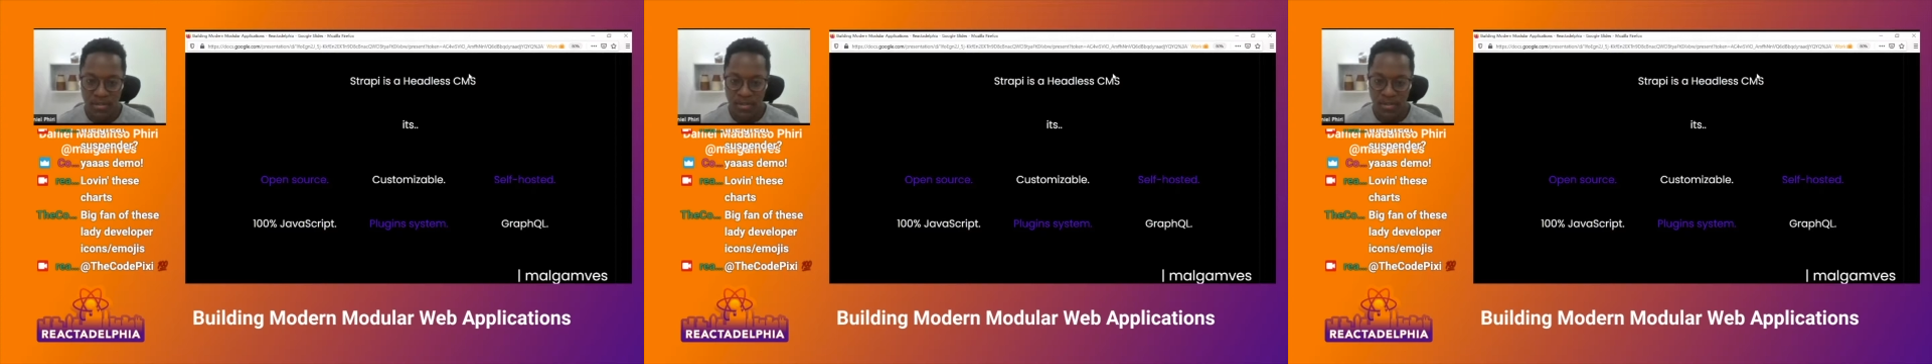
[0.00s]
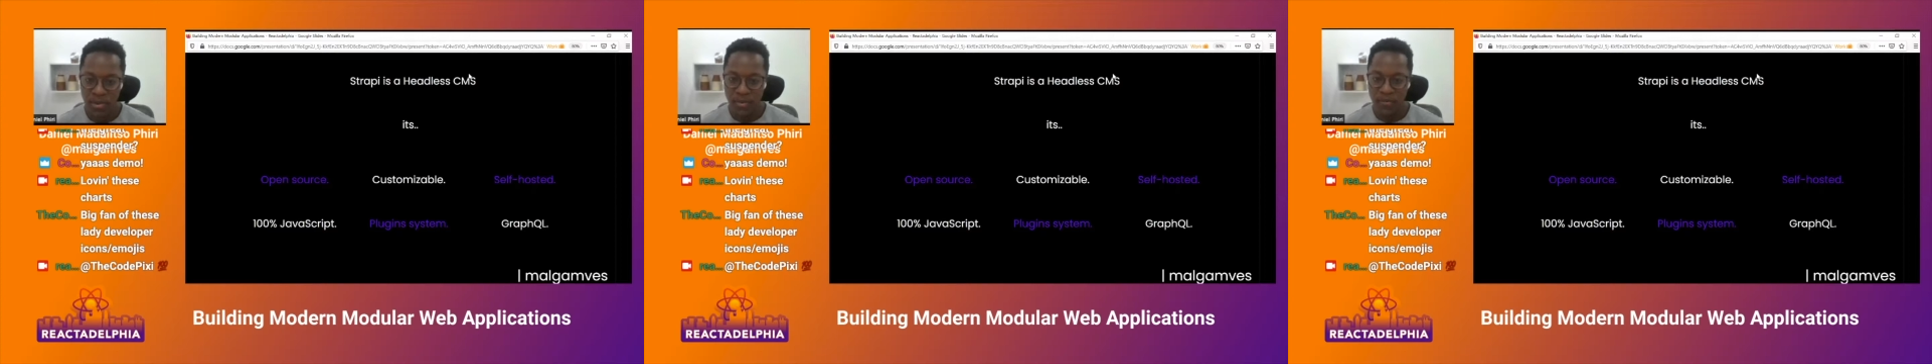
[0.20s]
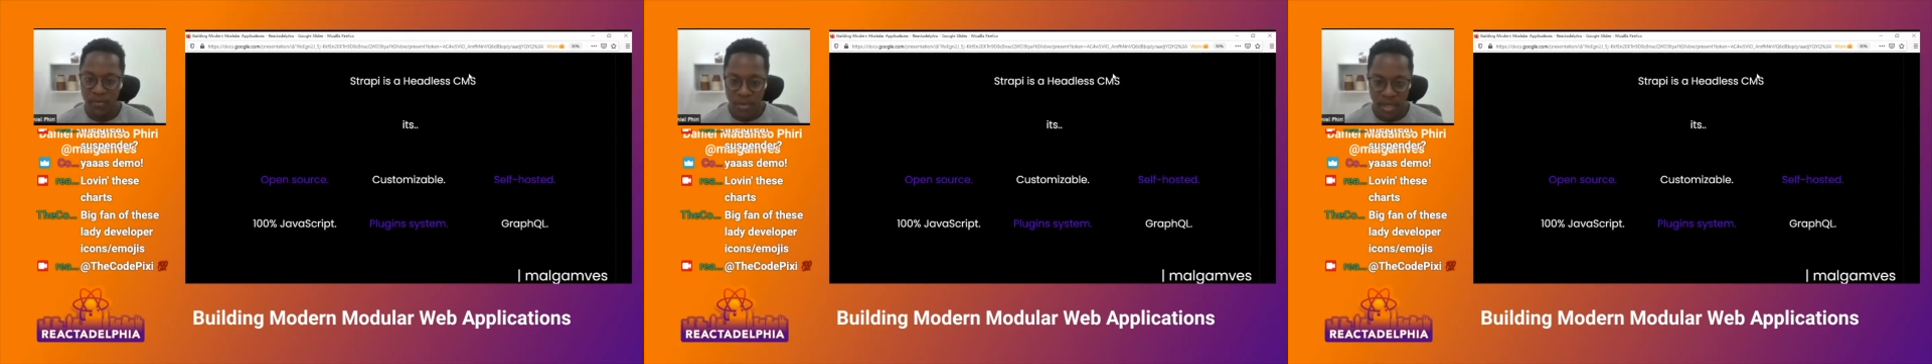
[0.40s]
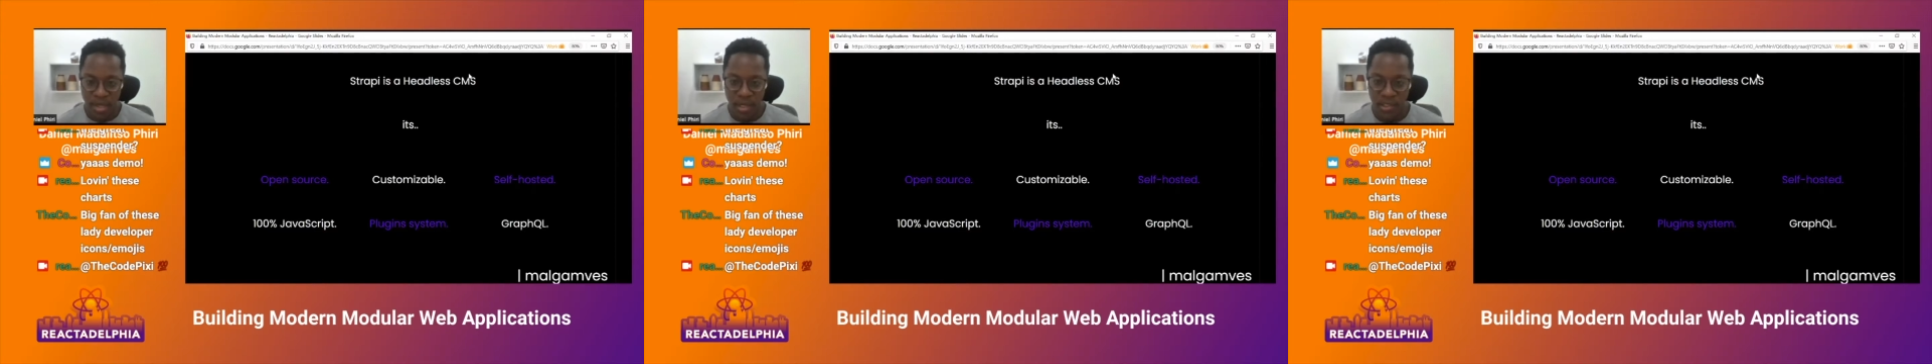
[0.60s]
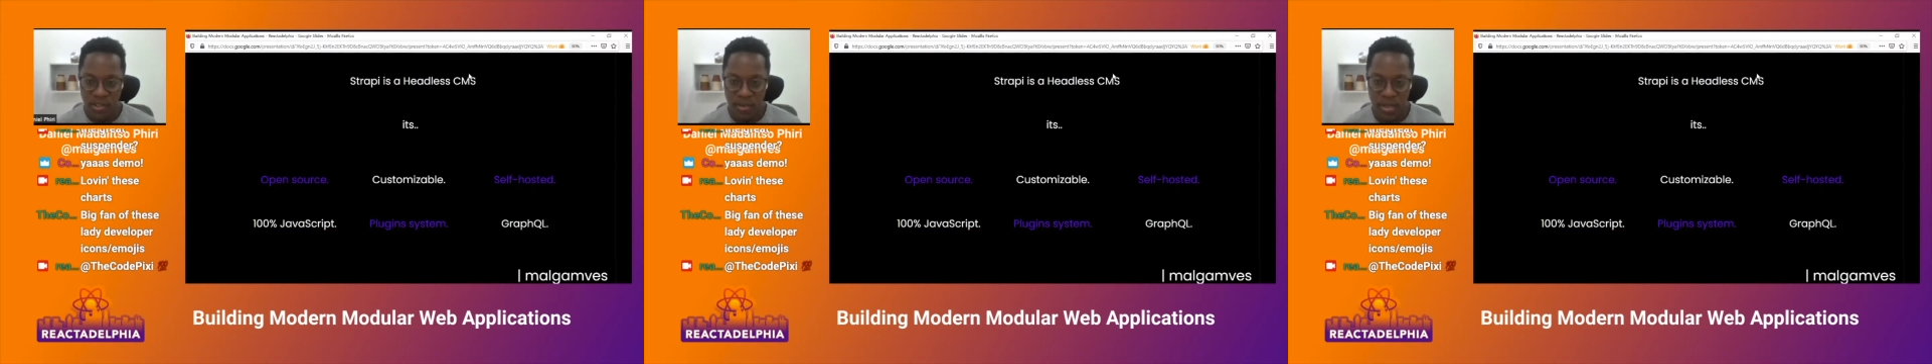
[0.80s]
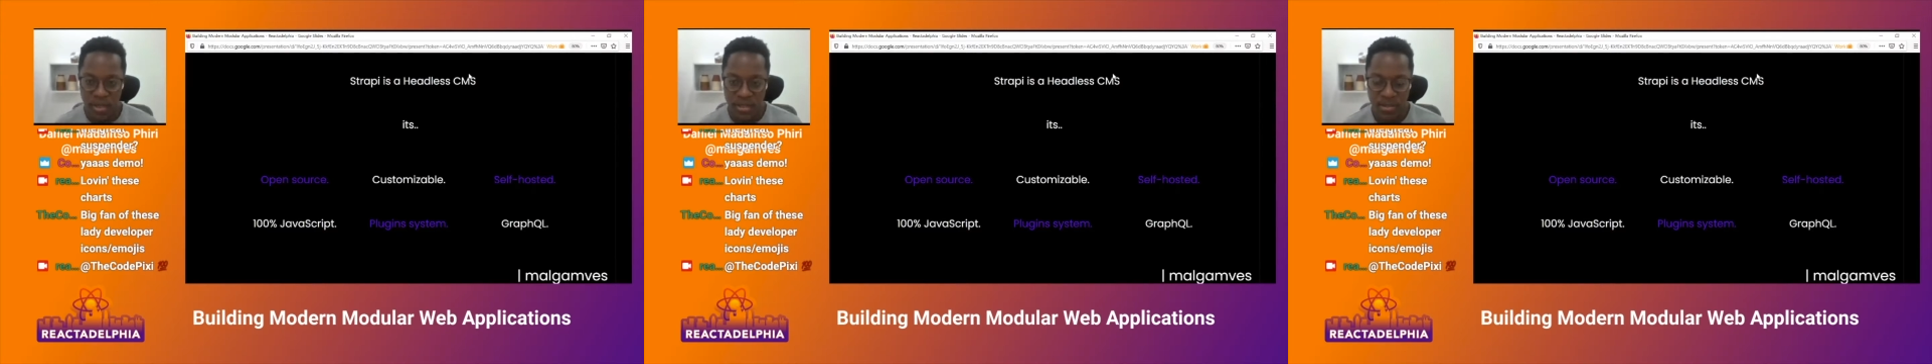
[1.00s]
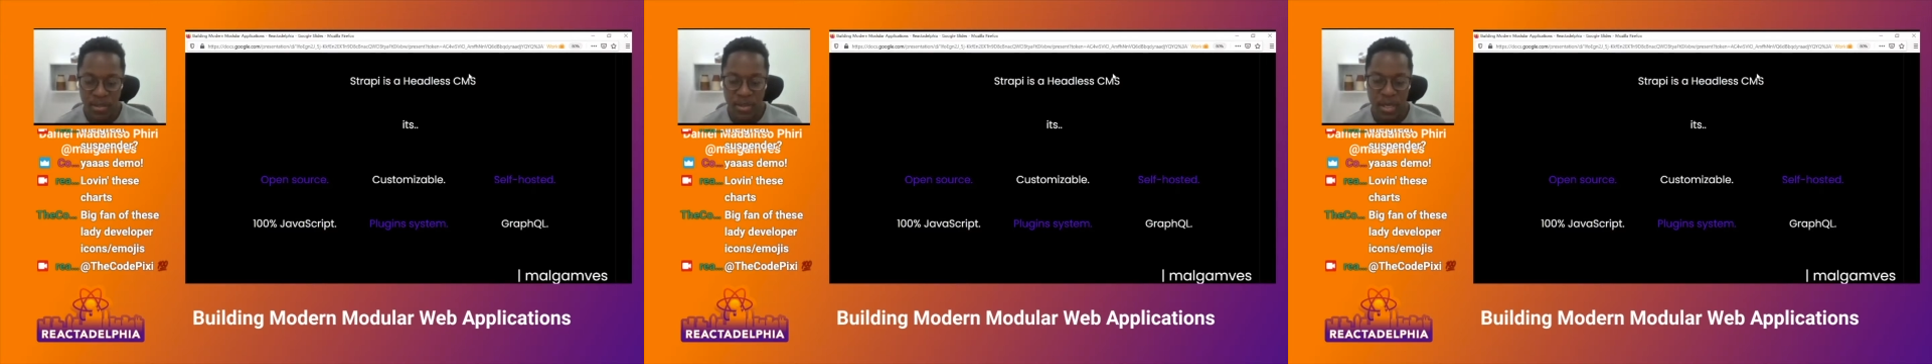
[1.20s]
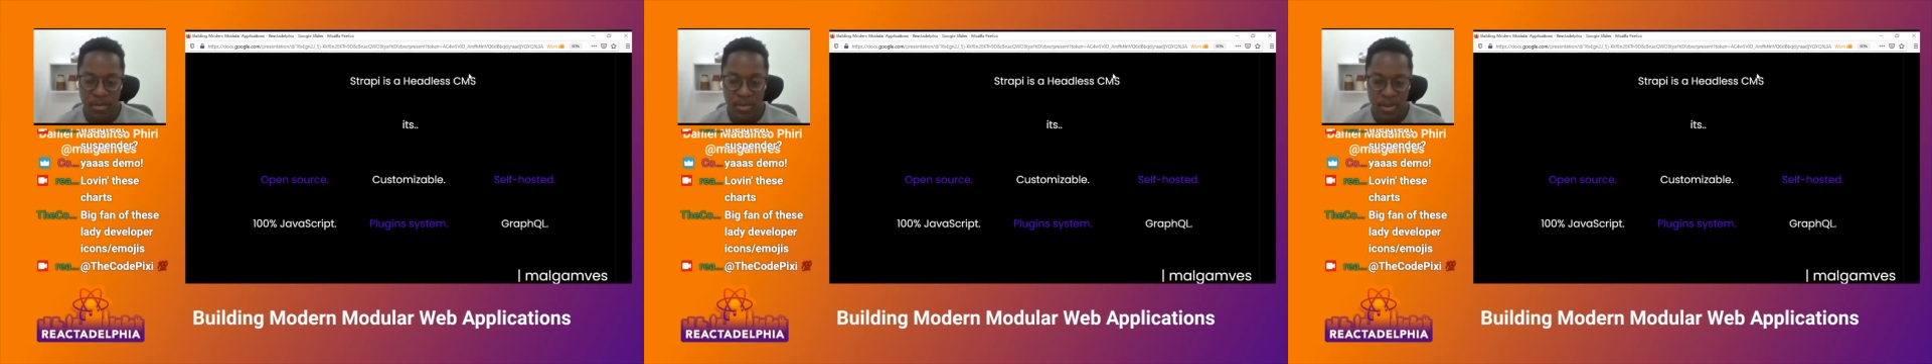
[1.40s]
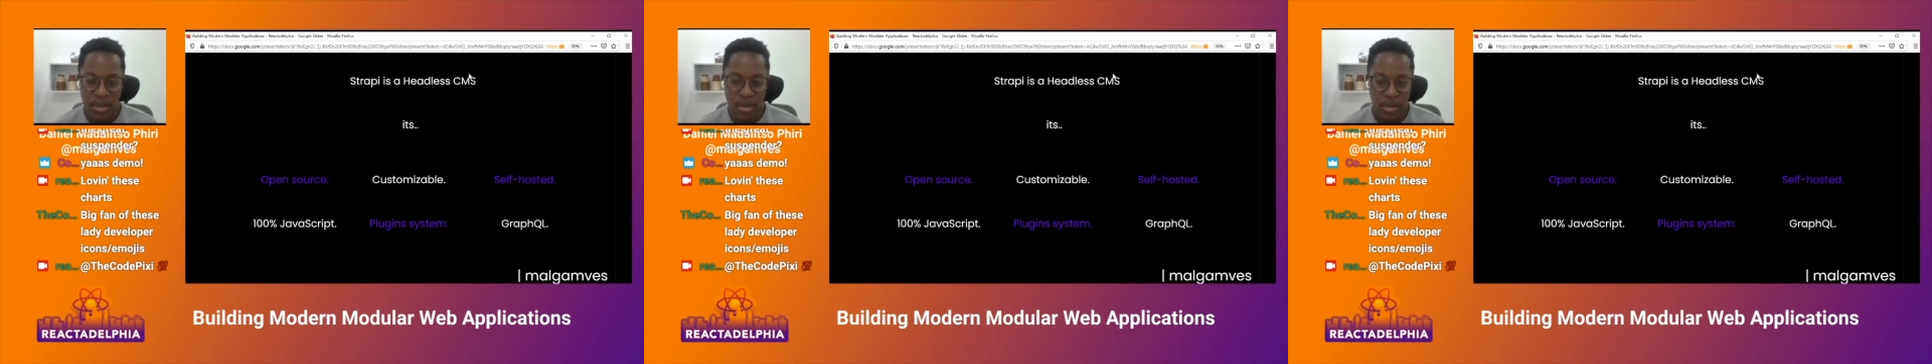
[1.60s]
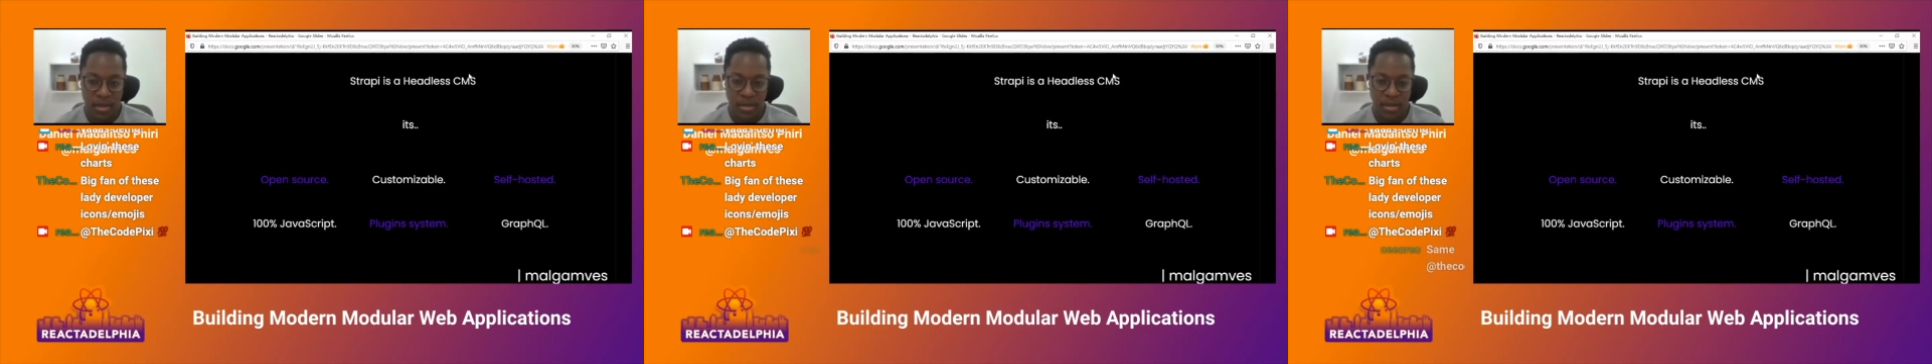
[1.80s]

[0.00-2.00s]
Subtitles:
It's got a fully customizable API.